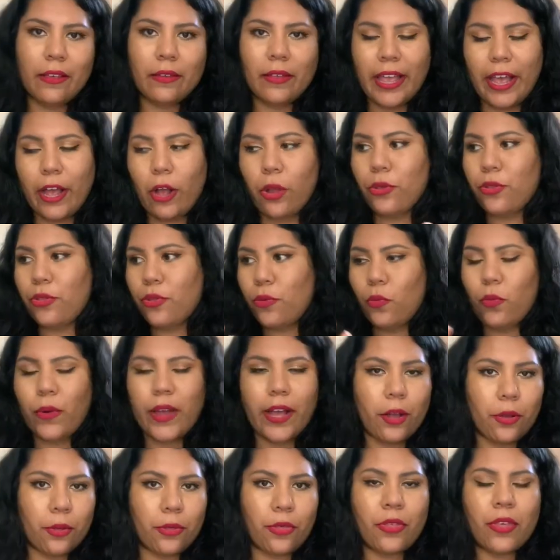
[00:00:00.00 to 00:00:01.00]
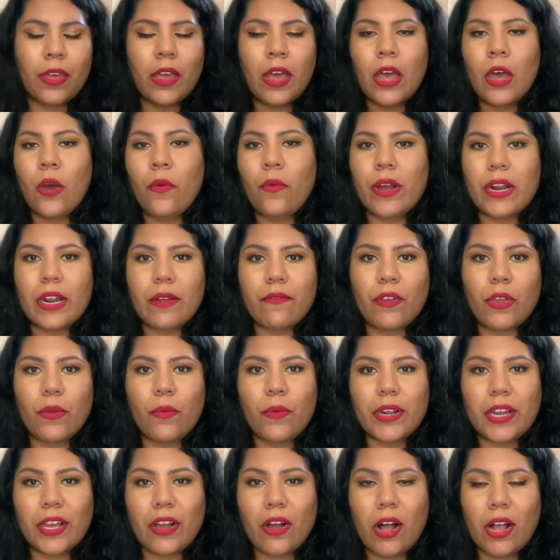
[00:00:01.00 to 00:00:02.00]
health, wealth, whatever you
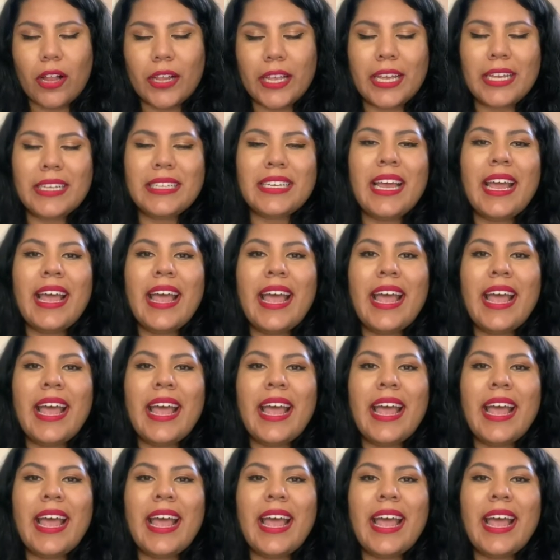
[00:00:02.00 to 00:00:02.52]
want to call it.